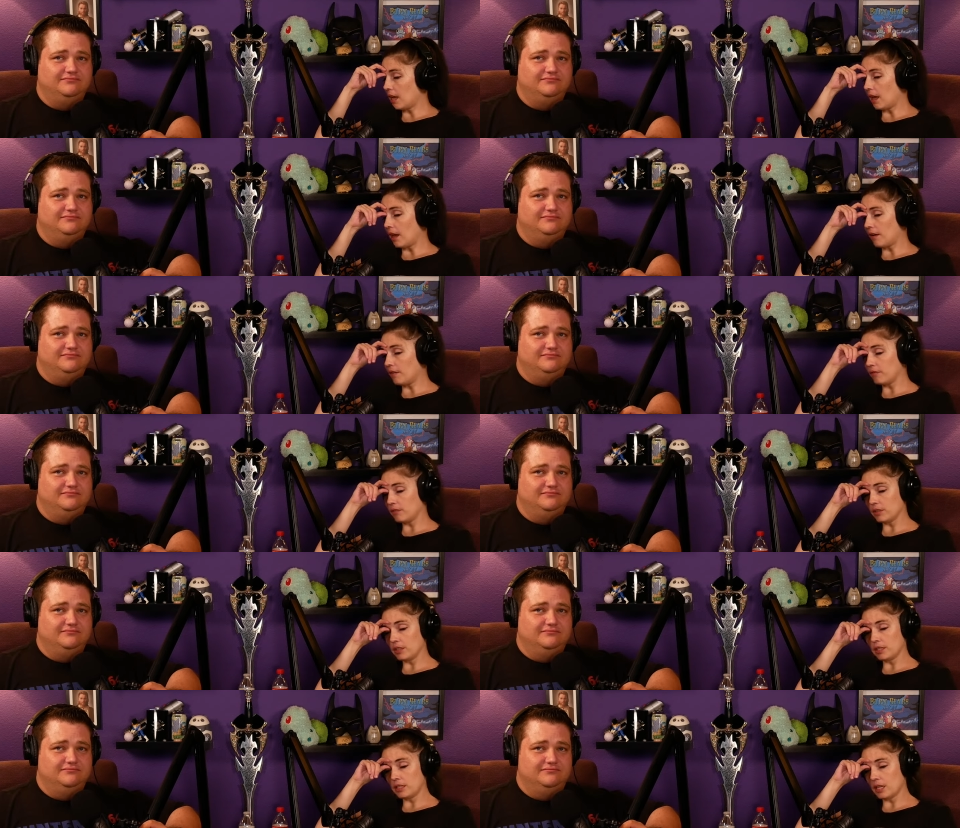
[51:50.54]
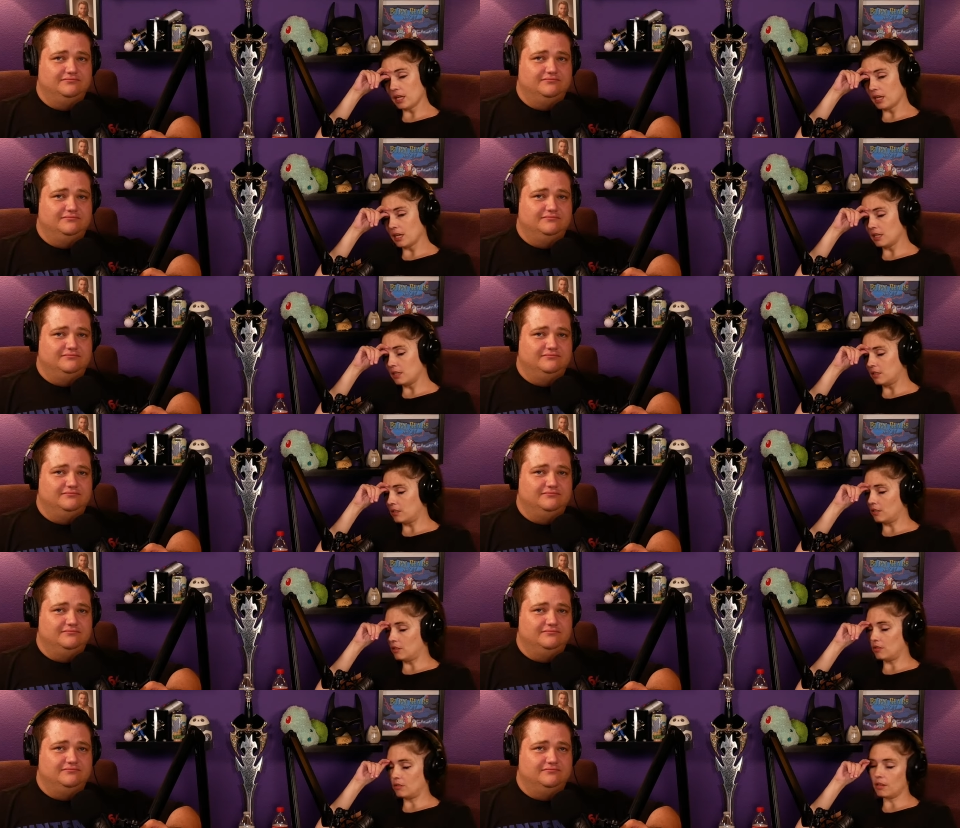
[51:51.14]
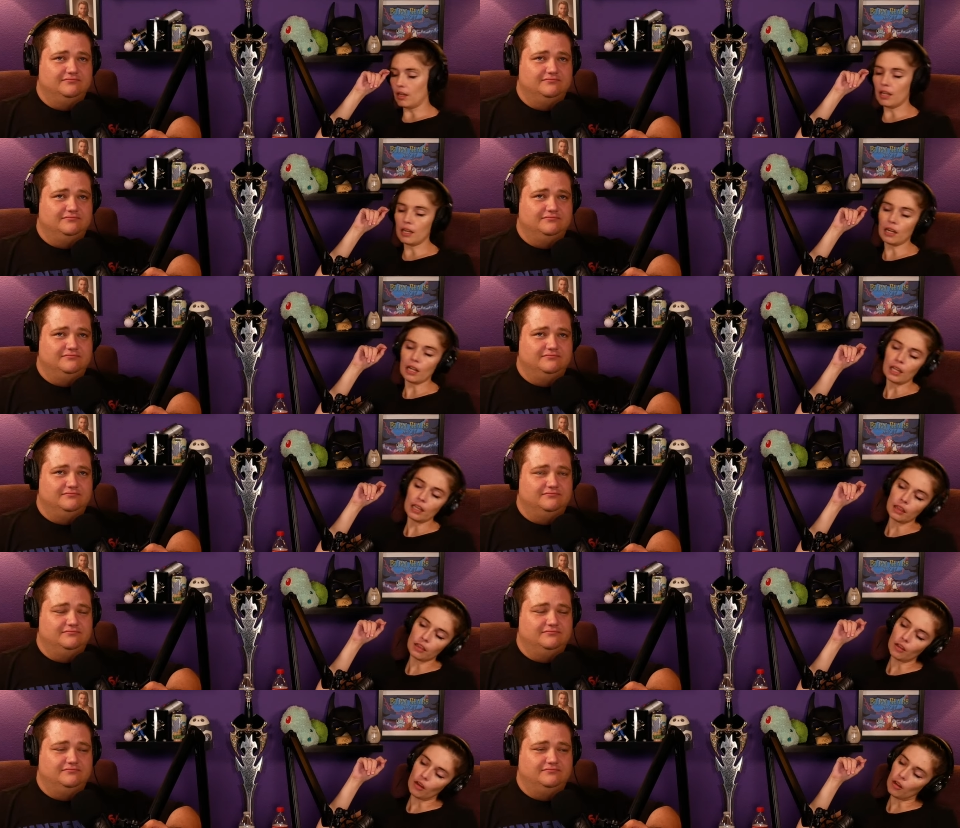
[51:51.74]
Speaker 1: every day, dude. And
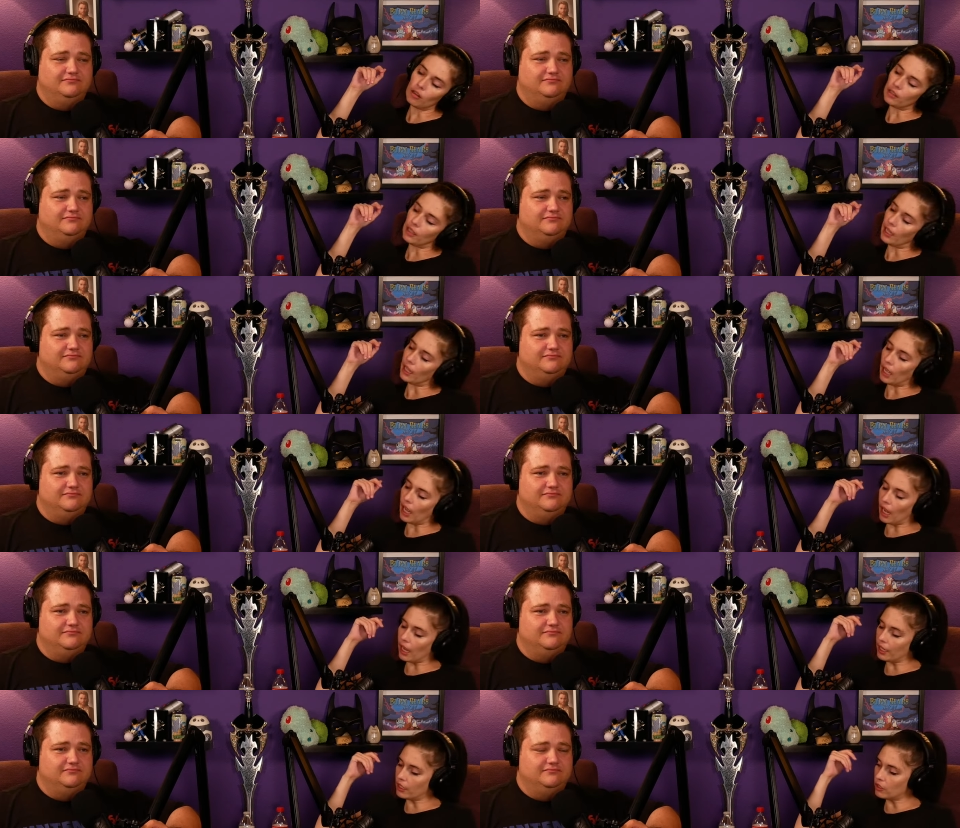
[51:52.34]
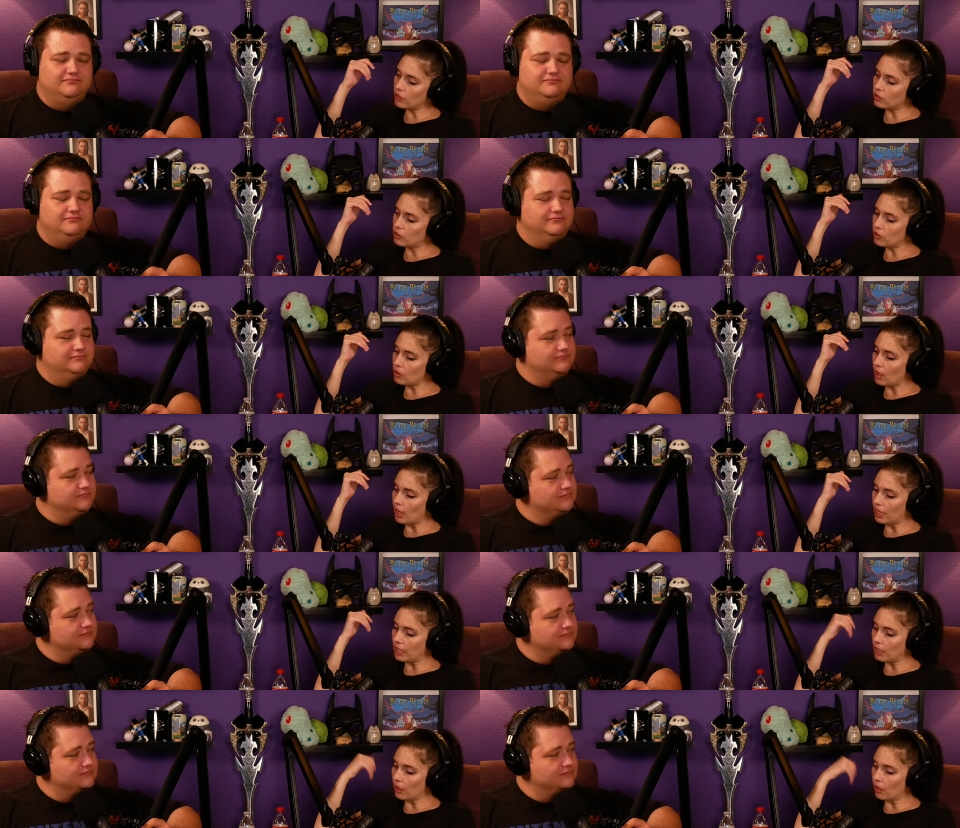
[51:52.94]
I thought like I could do I